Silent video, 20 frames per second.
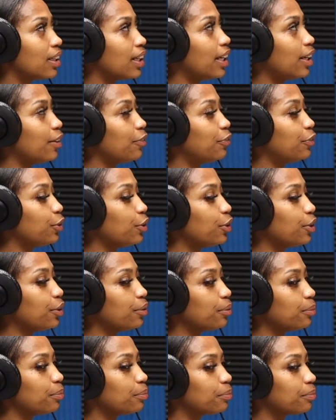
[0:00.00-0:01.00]
if
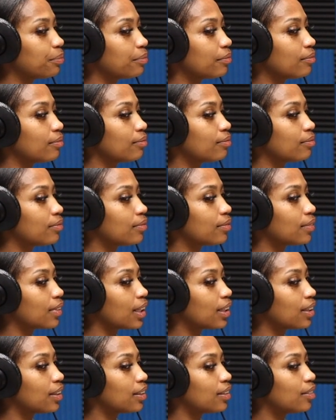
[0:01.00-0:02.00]
you're
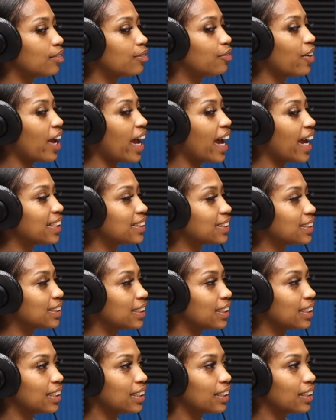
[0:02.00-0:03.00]

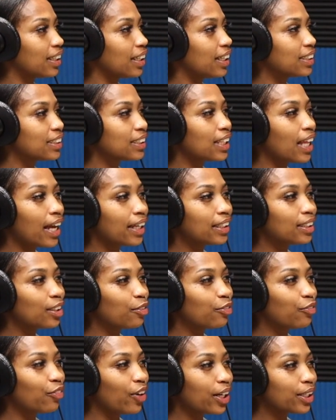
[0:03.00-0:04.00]
fasting, it's like
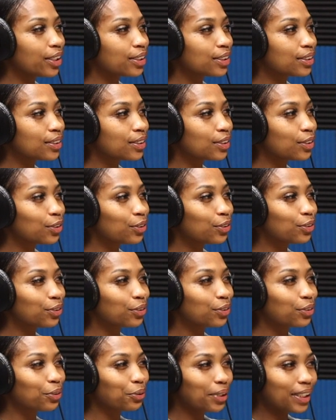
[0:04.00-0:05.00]
the first
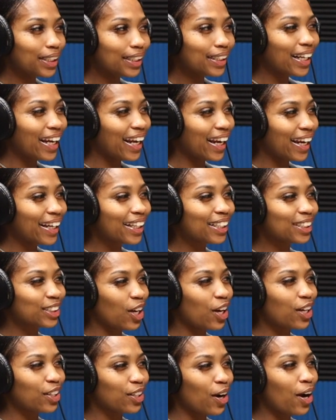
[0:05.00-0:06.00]
3 days
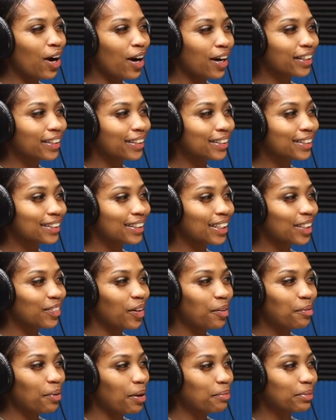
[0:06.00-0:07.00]
are the hardest, if
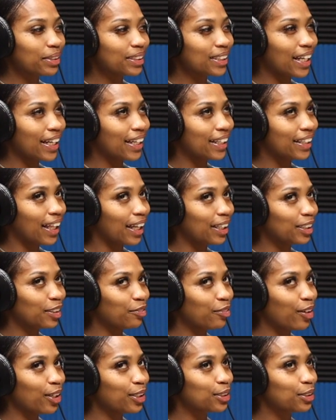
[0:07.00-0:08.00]
I'm not mistaken. Like,
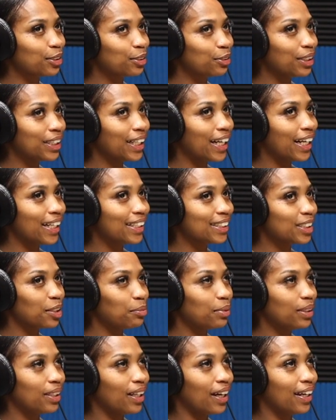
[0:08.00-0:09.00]
the first 3 days,
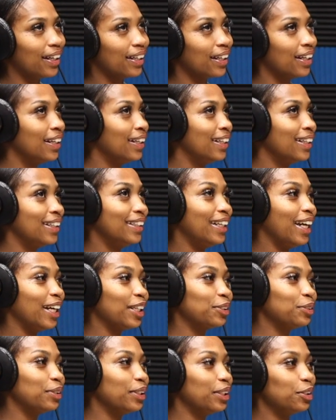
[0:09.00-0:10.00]
it'd be like,
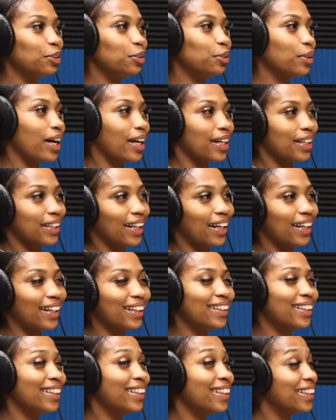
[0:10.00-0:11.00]
day 3, you kind of like,
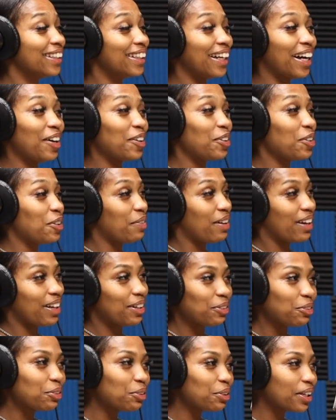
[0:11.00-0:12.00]
I don't know if I
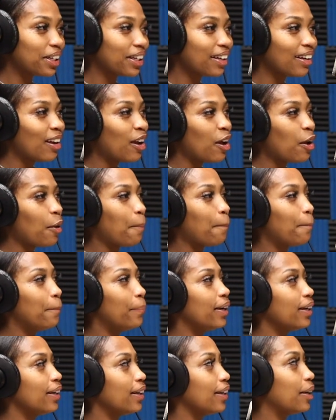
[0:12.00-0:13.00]
can do it. Mm-hmm.
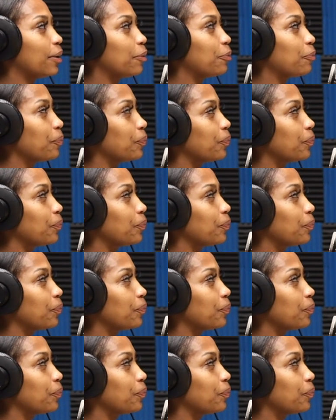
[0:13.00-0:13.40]
But